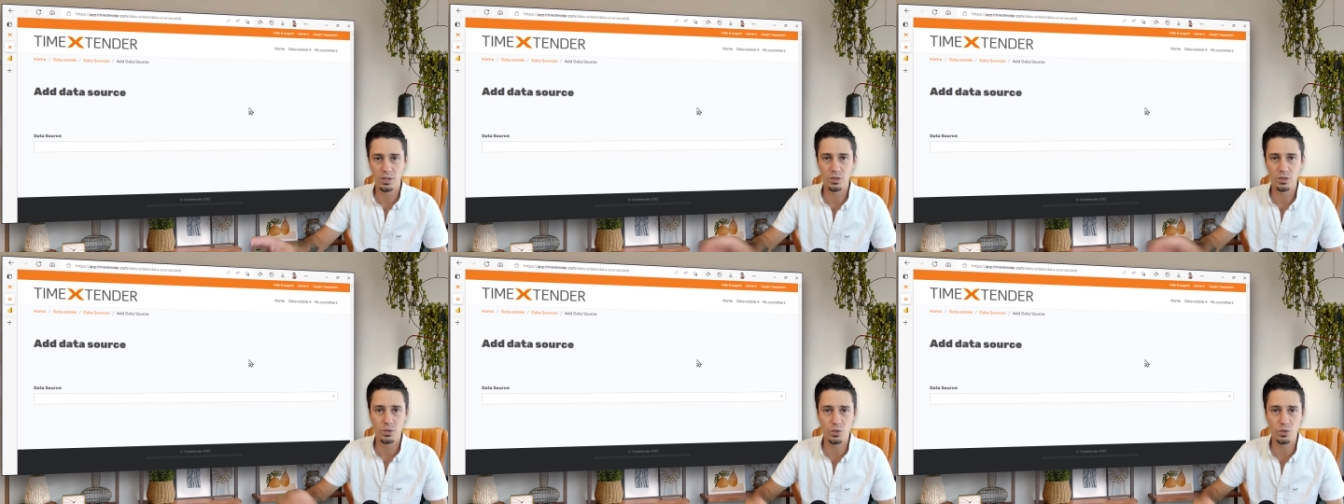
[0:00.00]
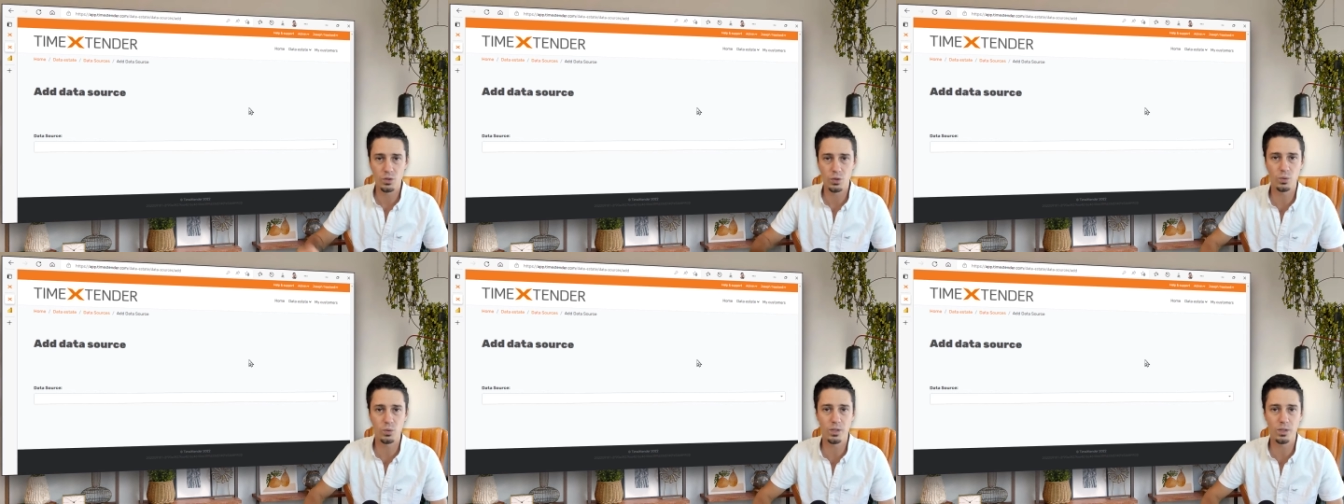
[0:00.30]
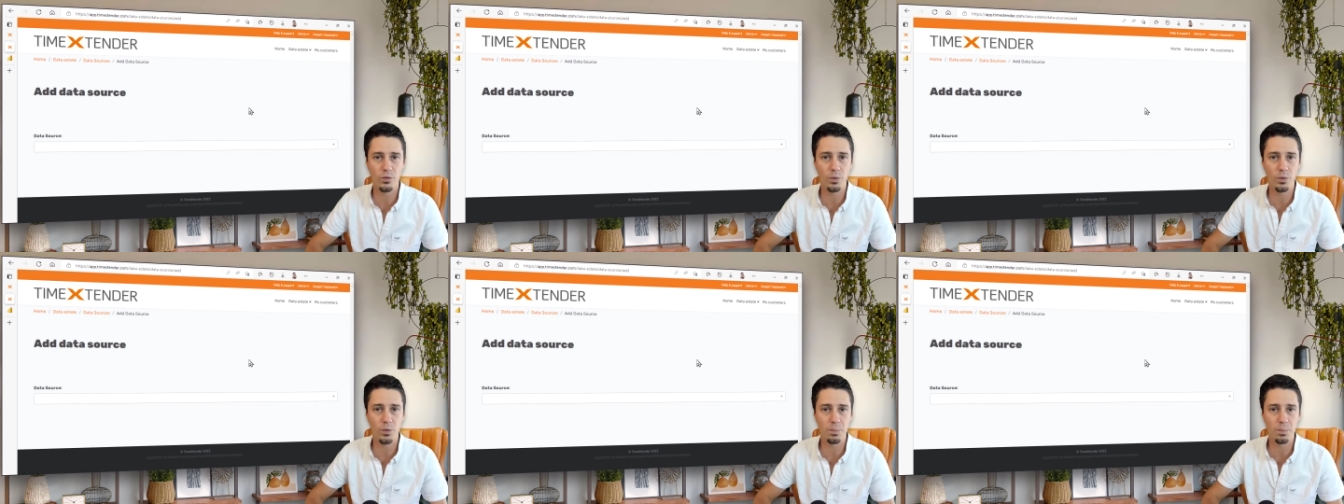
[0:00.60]
to
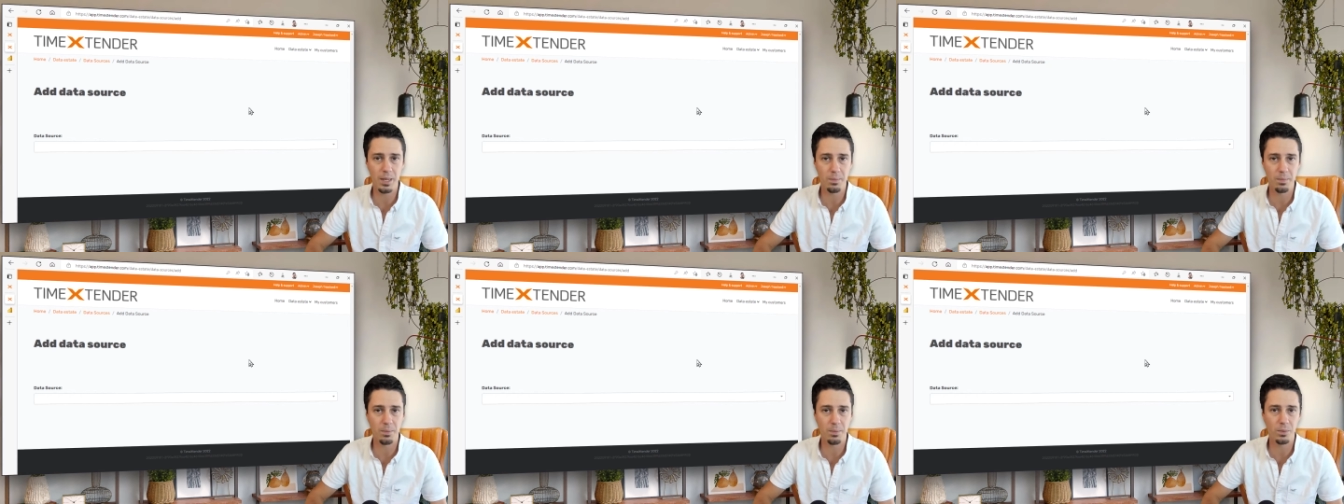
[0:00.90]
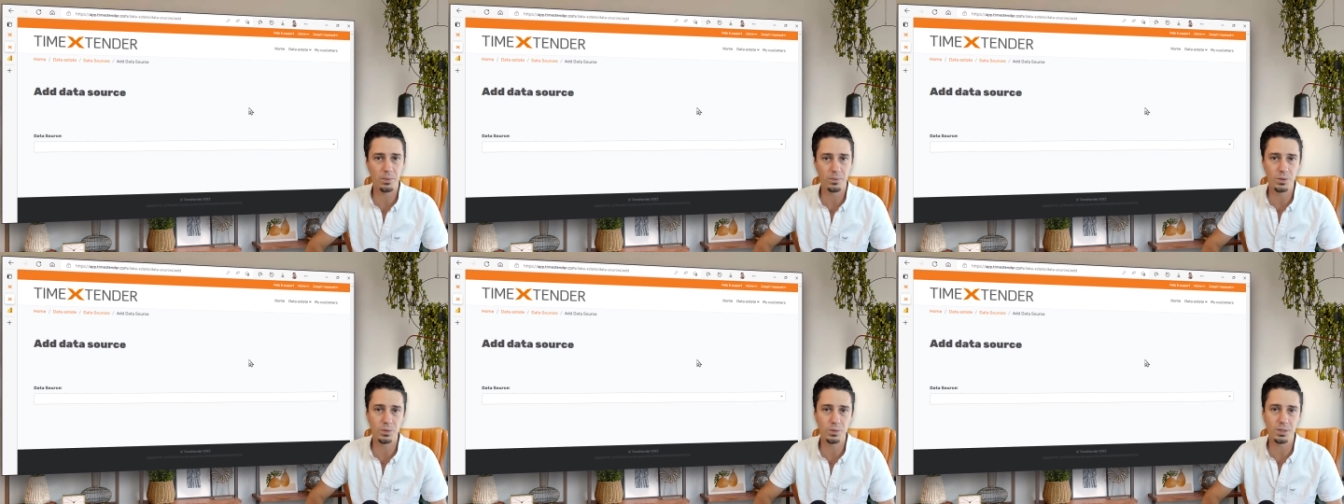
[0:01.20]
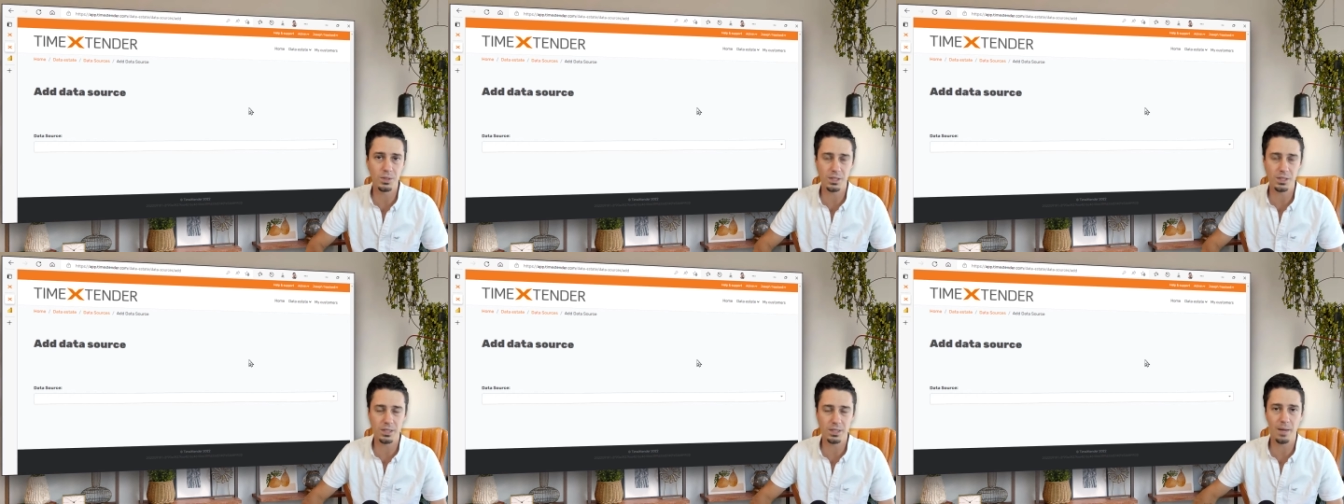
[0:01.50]
different people
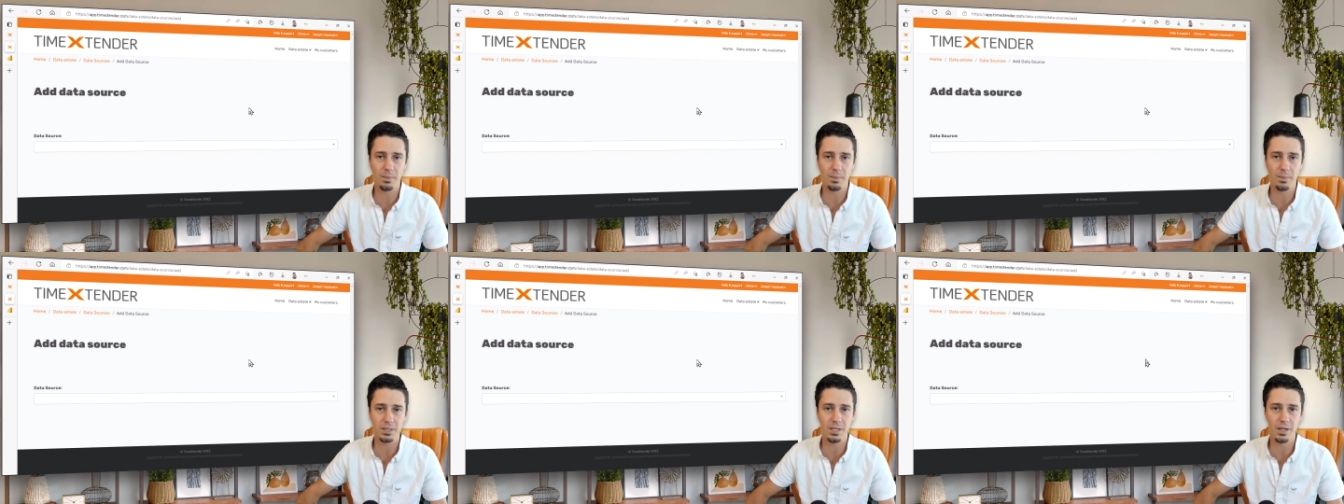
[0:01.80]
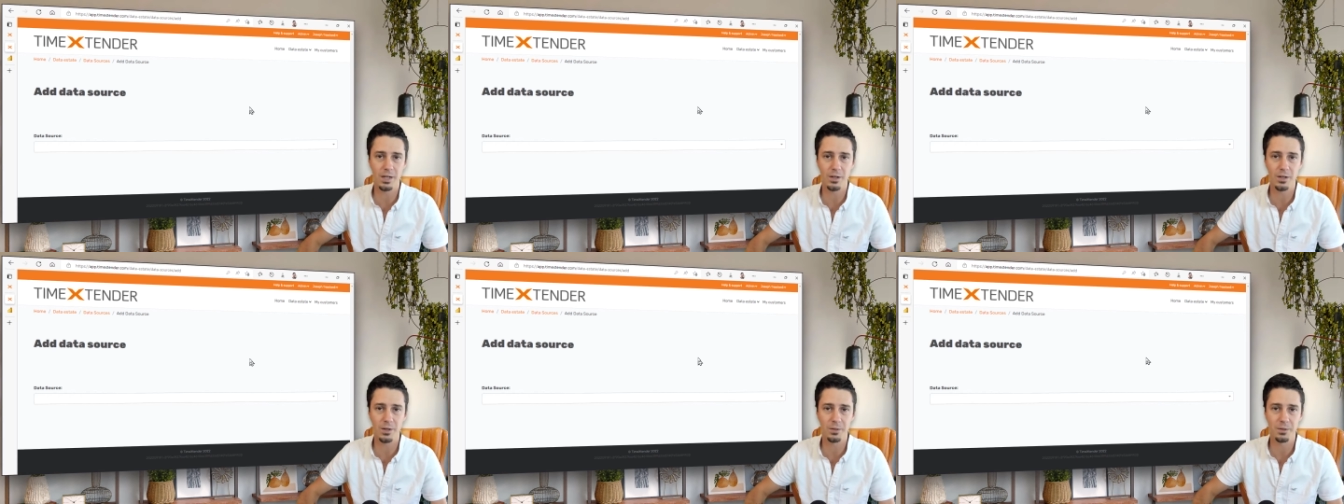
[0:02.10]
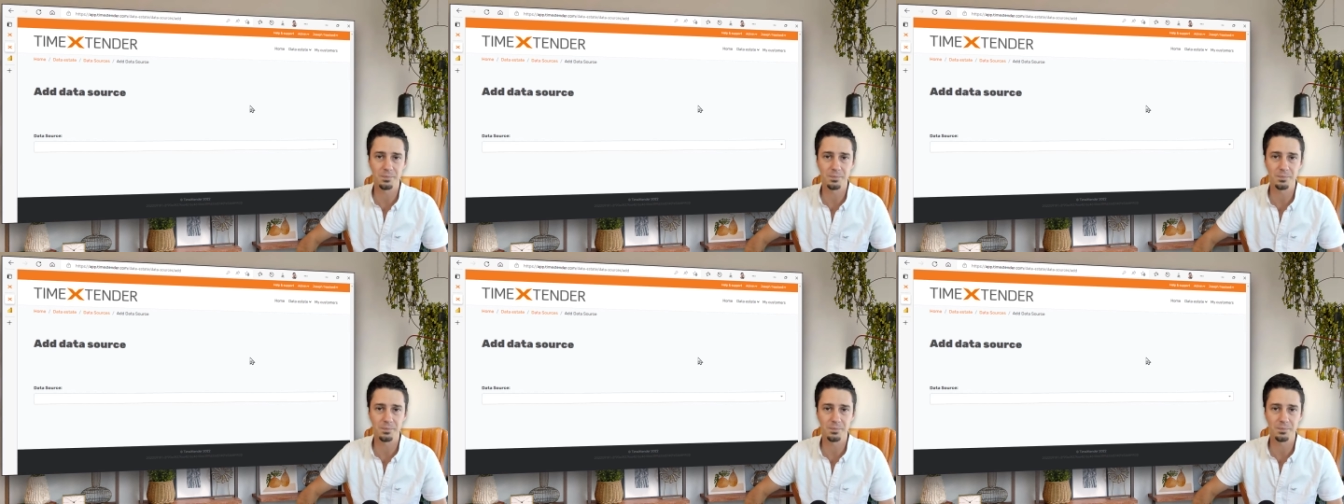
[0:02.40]
using TimeXtender.